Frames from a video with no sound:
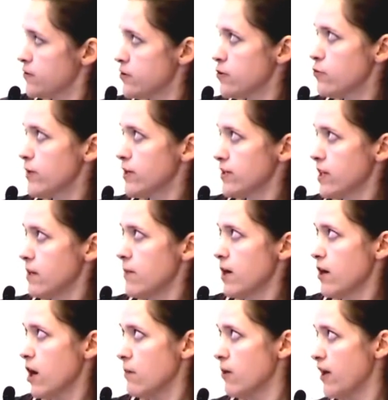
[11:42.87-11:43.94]
So the weird thing
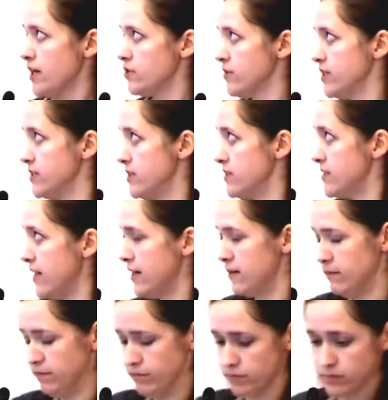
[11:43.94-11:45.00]
about carbohydrates is
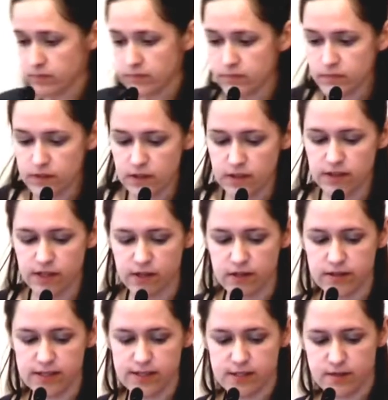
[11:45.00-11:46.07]
that there
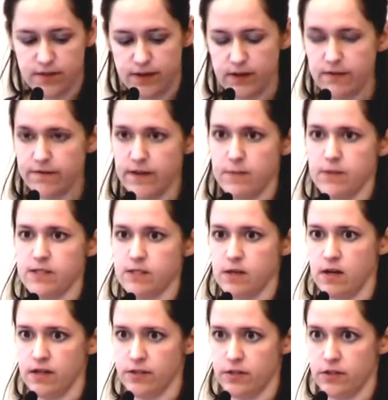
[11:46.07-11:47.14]
are these very famous
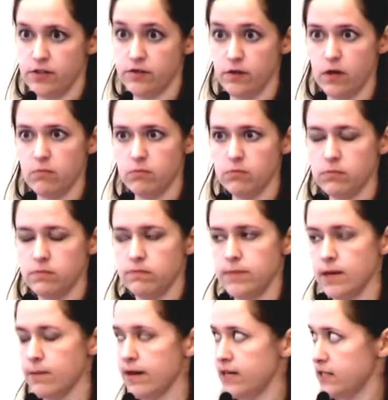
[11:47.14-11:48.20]
doctors from
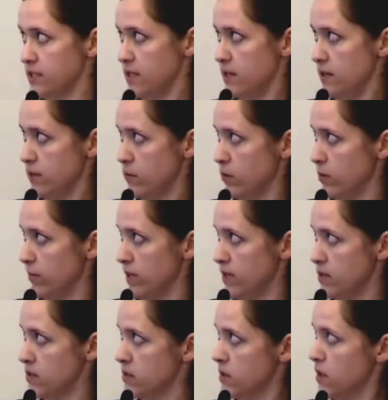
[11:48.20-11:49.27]
MIT, the
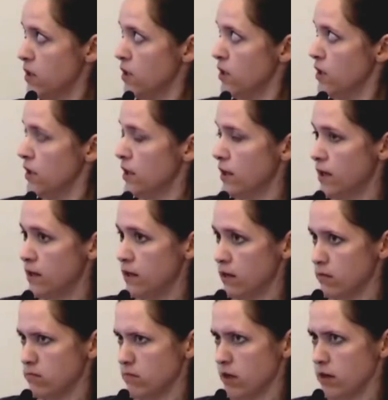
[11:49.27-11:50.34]
Wortmans, and
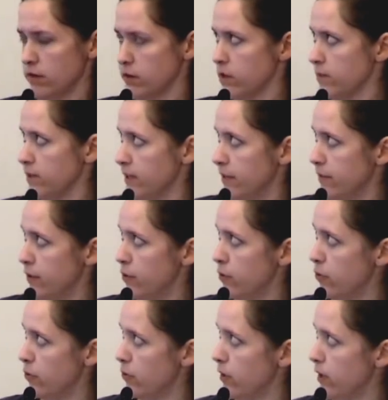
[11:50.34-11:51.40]
Harvard, I believe,
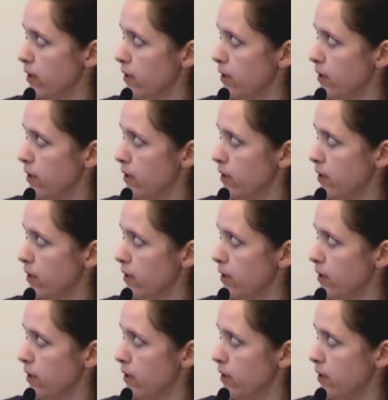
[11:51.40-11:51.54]
who